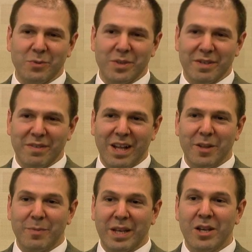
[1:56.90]
we're
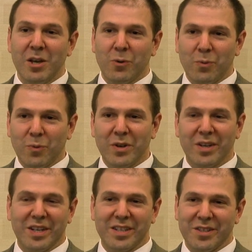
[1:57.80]
developing
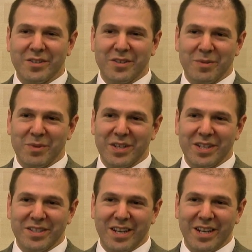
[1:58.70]
work in those
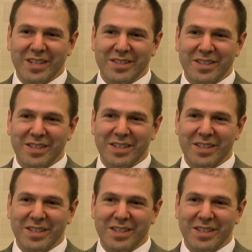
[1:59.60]
community settings.